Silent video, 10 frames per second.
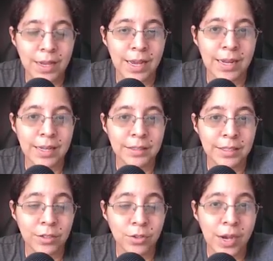And I can
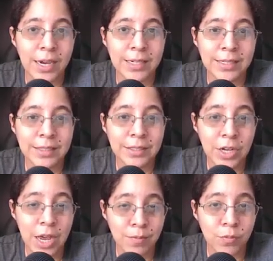tell you, I
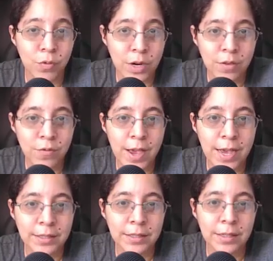type really
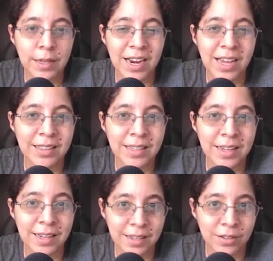fast and I
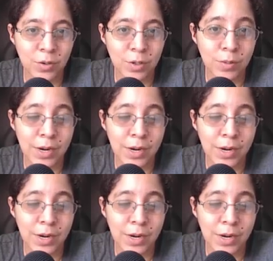think I can do it,